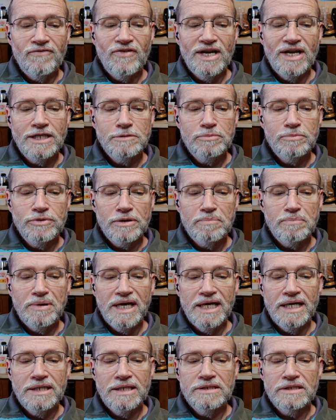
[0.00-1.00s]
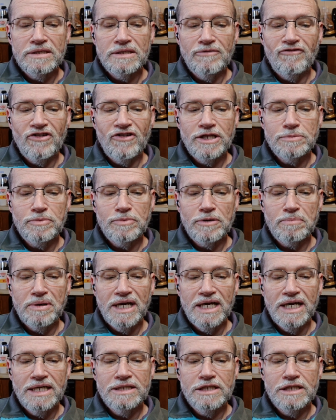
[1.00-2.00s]
I have a Facebook page. The
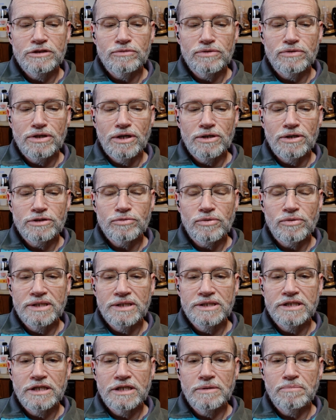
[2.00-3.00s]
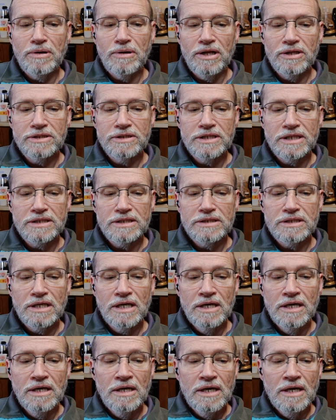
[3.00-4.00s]
Facebook page is Kurtz Religion and
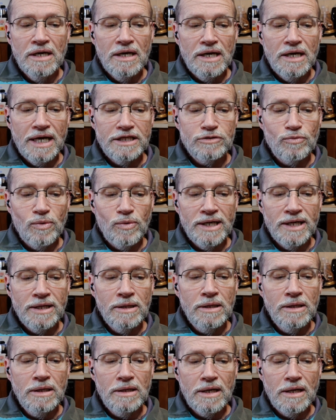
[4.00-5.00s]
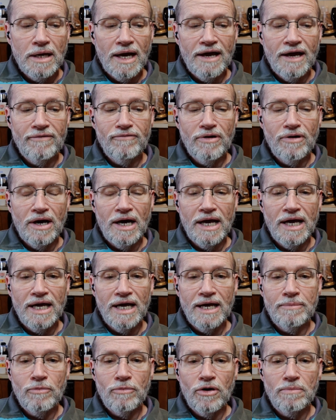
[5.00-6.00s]
Politics as well. I
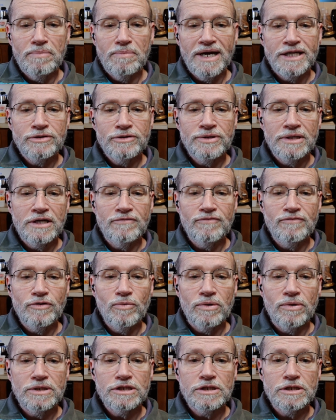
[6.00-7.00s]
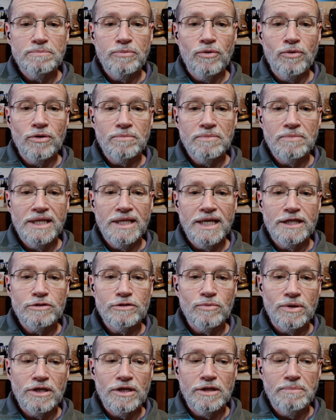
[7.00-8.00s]
am on Patreon if you want to support
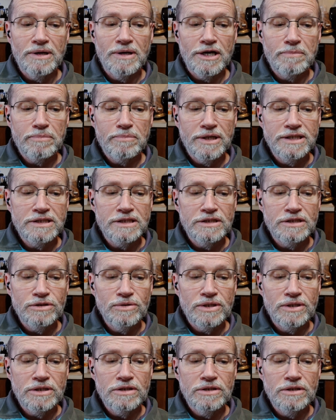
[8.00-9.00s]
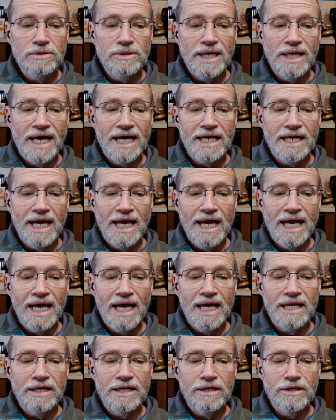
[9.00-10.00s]
me. That's one of the better places you can do
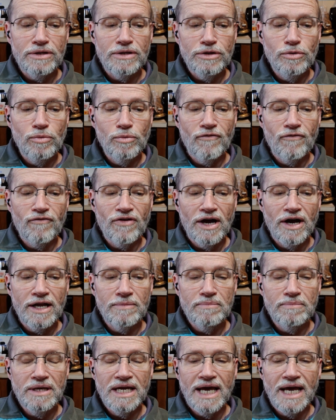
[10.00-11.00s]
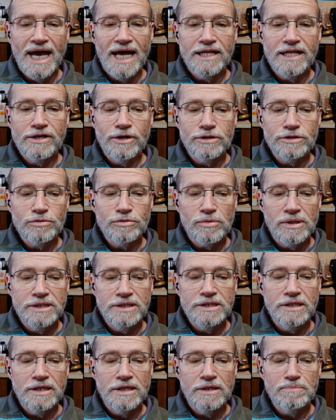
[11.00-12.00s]
that. And you will find me at
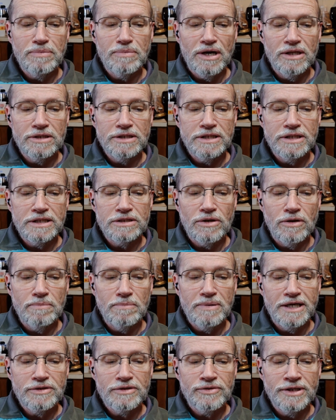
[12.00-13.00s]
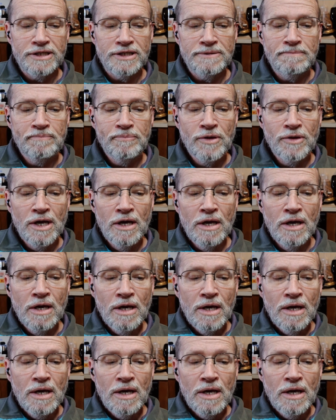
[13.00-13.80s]
Kurtz Religion and Politics on Patreon.